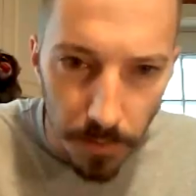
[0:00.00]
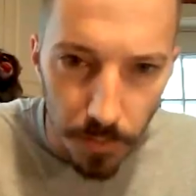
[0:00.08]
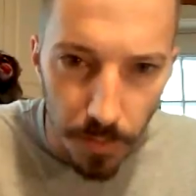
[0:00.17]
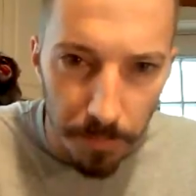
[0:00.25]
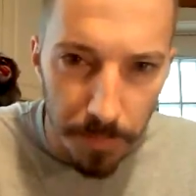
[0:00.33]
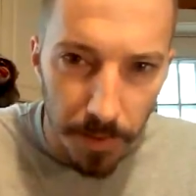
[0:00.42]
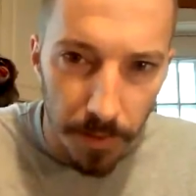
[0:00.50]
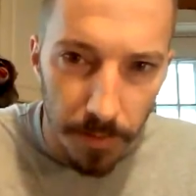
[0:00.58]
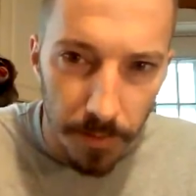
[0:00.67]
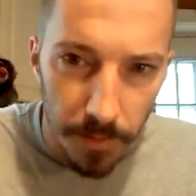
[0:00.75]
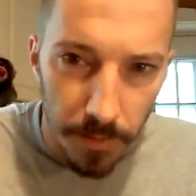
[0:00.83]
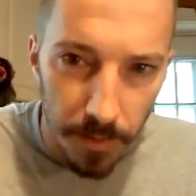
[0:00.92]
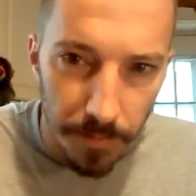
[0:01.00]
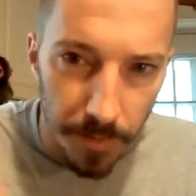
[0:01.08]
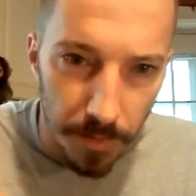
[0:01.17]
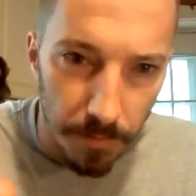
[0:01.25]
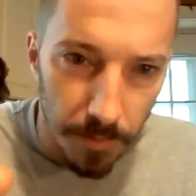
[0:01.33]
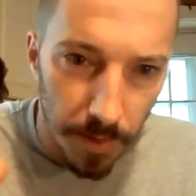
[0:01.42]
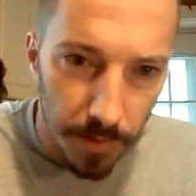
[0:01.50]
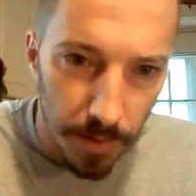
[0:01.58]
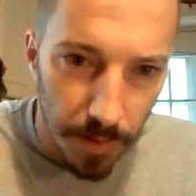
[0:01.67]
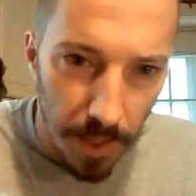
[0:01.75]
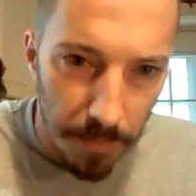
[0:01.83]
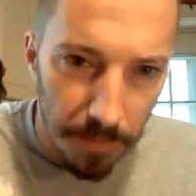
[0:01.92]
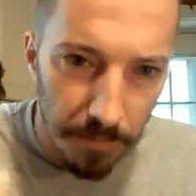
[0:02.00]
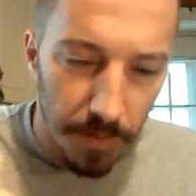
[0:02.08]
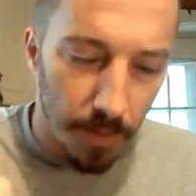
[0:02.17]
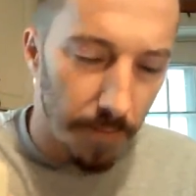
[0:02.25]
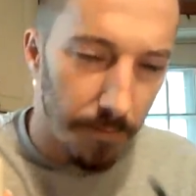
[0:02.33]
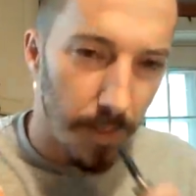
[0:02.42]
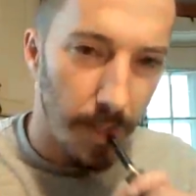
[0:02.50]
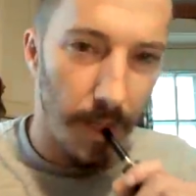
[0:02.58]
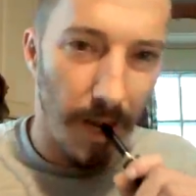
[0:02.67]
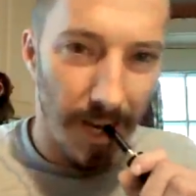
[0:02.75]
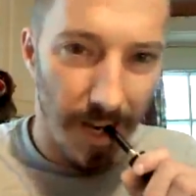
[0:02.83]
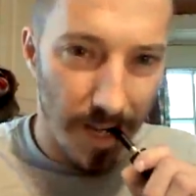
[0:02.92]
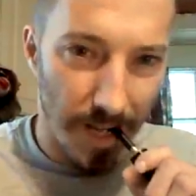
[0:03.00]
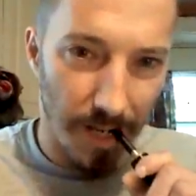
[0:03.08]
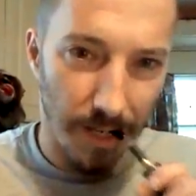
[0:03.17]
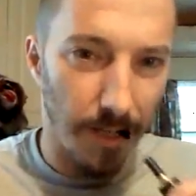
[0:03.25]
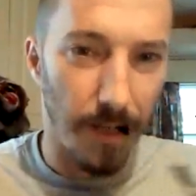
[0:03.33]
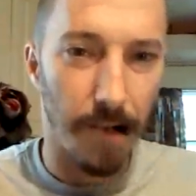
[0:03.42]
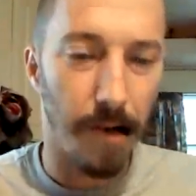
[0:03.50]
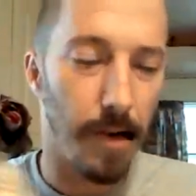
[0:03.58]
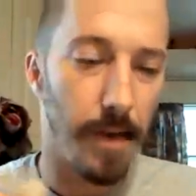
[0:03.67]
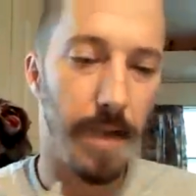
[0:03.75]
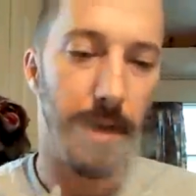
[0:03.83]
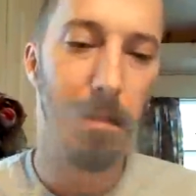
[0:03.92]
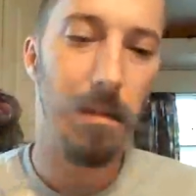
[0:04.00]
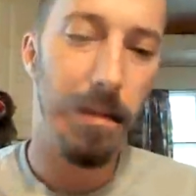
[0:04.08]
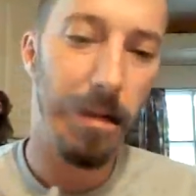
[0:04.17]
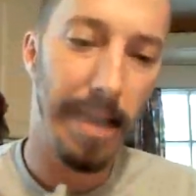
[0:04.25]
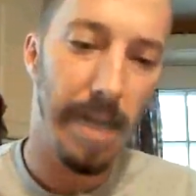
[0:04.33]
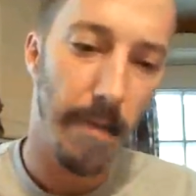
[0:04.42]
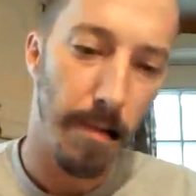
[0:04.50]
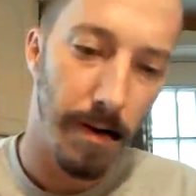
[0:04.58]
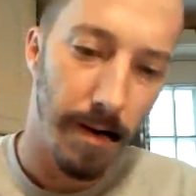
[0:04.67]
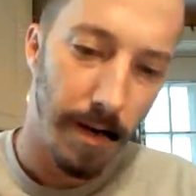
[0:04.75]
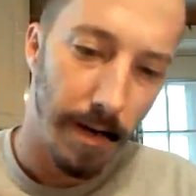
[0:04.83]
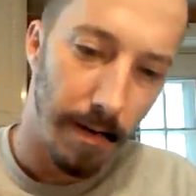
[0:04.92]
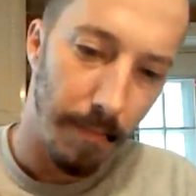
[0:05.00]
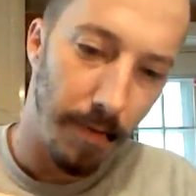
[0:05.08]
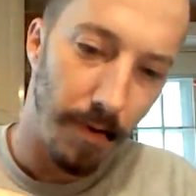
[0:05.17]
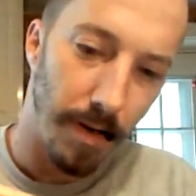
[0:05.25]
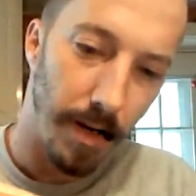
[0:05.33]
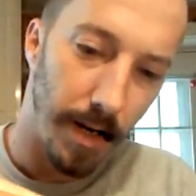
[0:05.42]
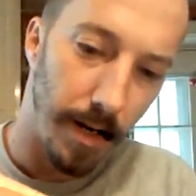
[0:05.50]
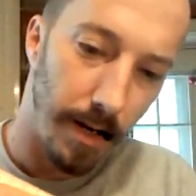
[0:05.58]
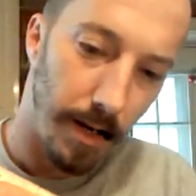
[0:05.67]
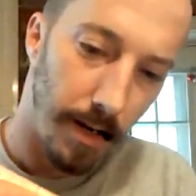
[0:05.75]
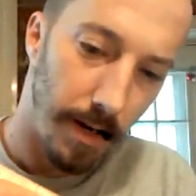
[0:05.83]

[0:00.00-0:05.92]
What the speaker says: dripping if you cut the top of it off. I'll show you. I'm using the,